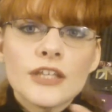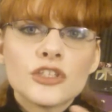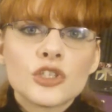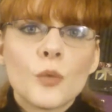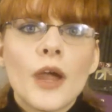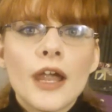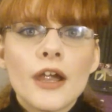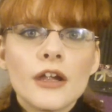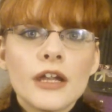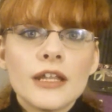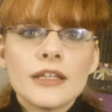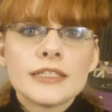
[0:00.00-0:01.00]
square
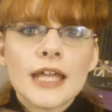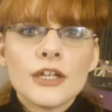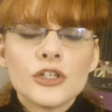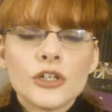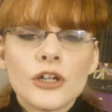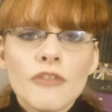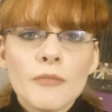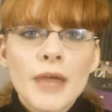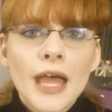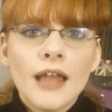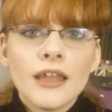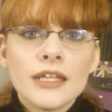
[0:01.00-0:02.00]
in the center of the
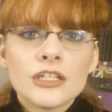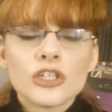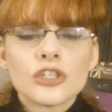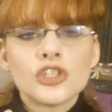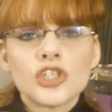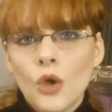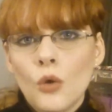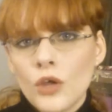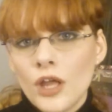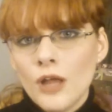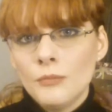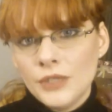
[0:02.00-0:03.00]
palette to show
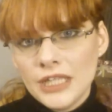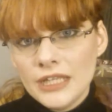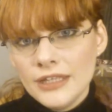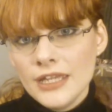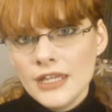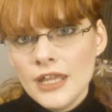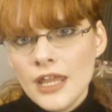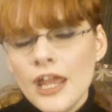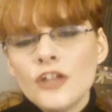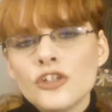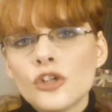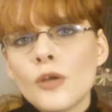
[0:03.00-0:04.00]
completely,
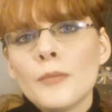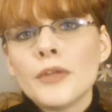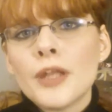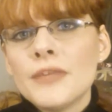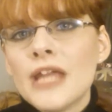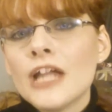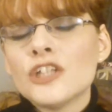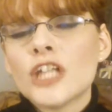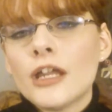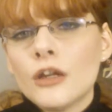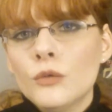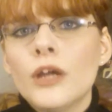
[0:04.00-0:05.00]
she crumbled up the
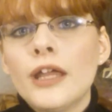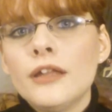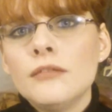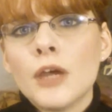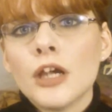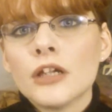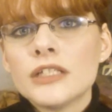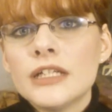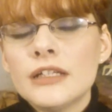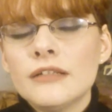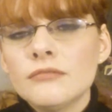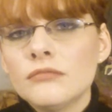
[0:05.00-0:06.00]
eyeshadow and marked
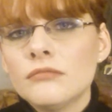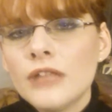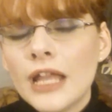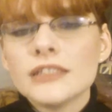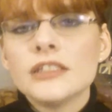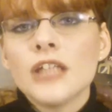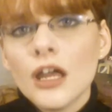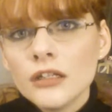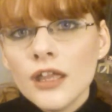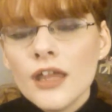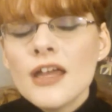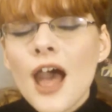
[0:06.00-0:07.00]
it as done.
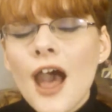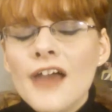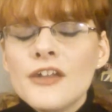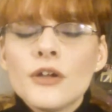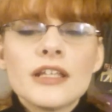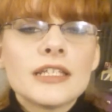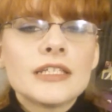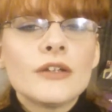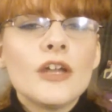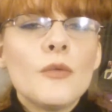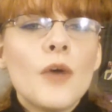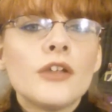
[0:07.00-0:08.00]
I don't
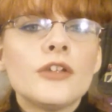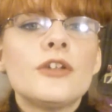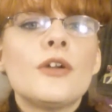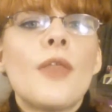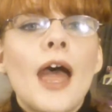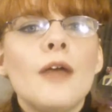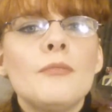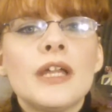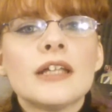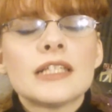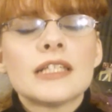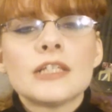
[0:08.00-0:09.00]
necessarily want to do that,
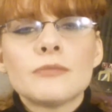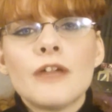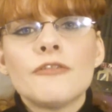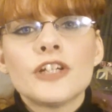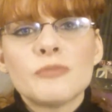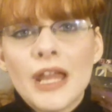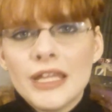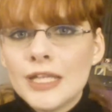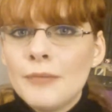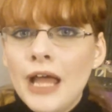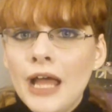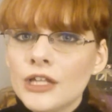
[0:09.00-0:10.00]
because this is my first Pan
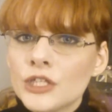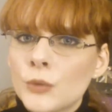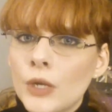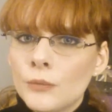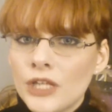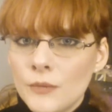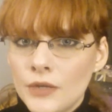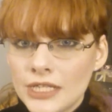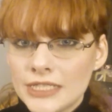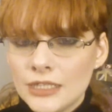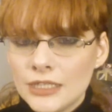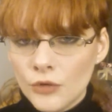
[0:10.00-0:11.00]
That palette, so I really want
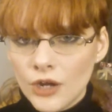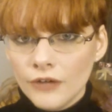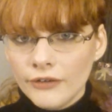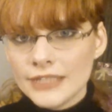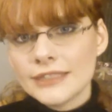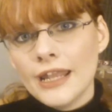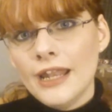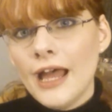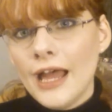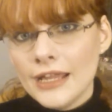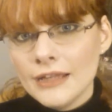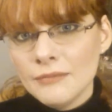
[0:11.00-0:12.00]
to see the progress that
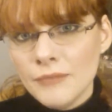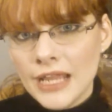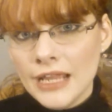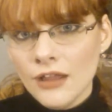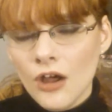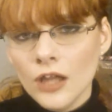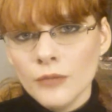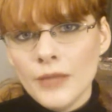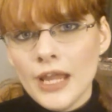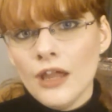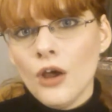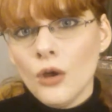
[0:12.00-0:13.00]
I make on
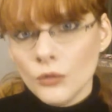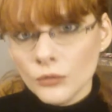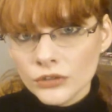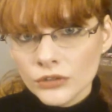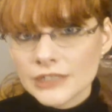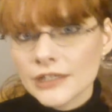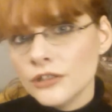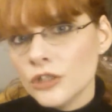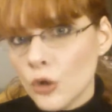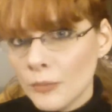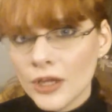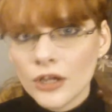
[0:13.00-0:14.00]
my own, because I
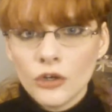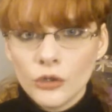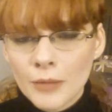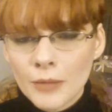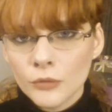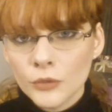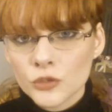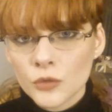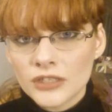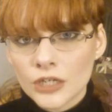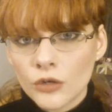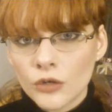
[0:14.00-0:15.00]
know I'm not going to remember which
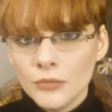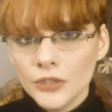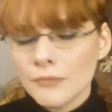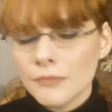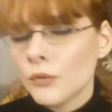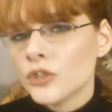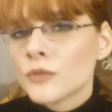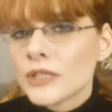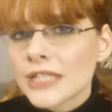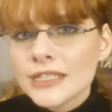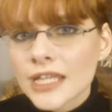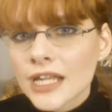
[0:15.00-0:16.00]
ones I crumbled up and which ones
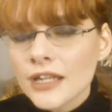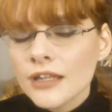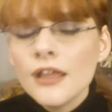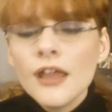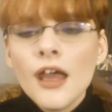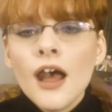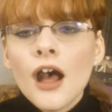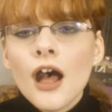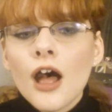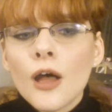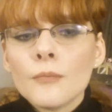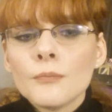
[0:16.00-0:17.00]
I didn't.
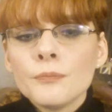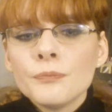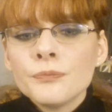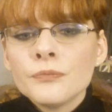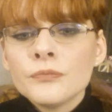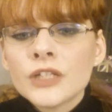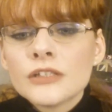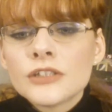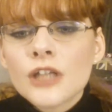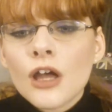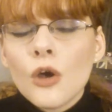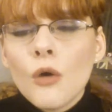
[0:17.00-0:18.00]

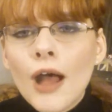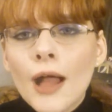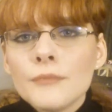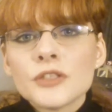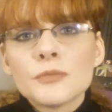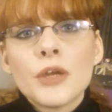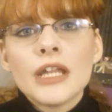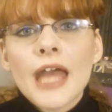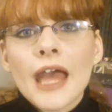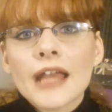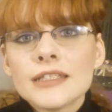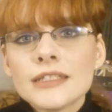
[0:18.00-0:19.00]
So I'm just putting
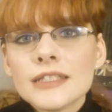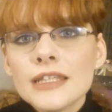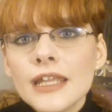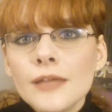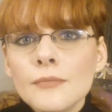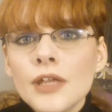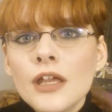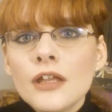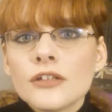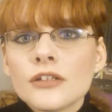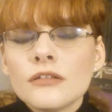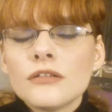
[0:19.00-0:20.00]
X's in them
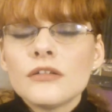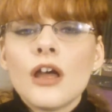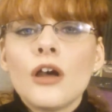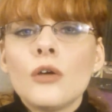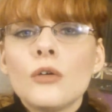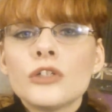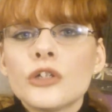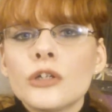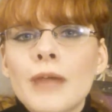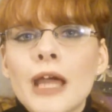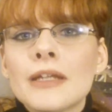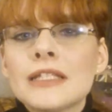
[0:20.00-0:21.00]
to
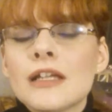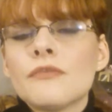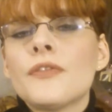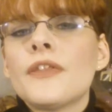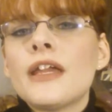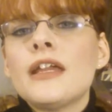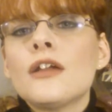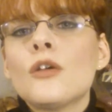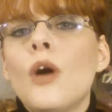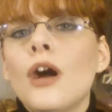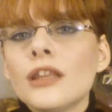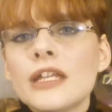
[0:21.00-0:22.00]
remind myself that the
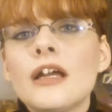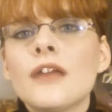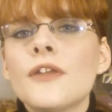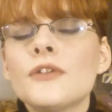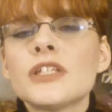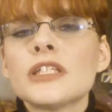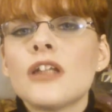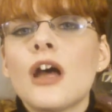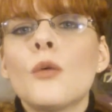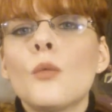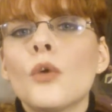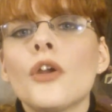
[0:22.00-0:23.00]
quality on those is
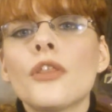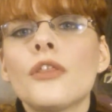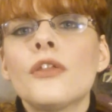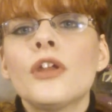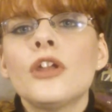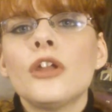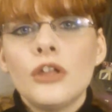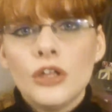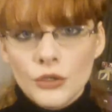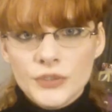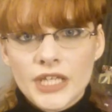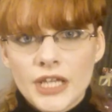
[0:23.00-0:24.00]
not worth,
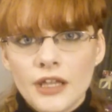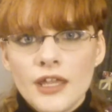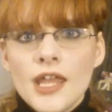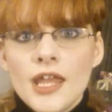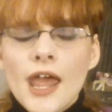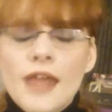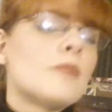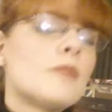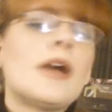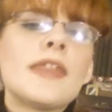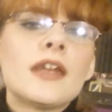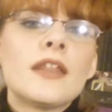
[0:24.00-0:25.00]
using, and then
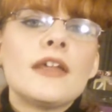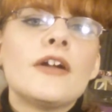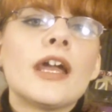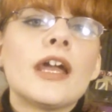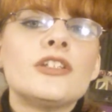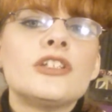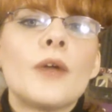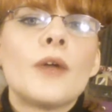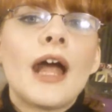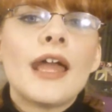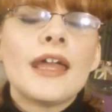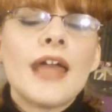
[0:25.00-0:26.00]
by the end of the year I can see what
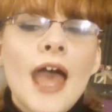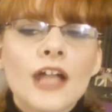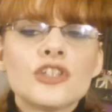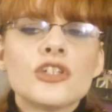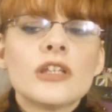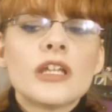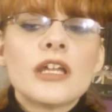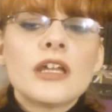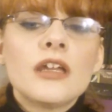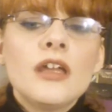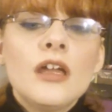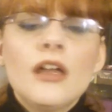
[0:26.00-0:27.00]
I actually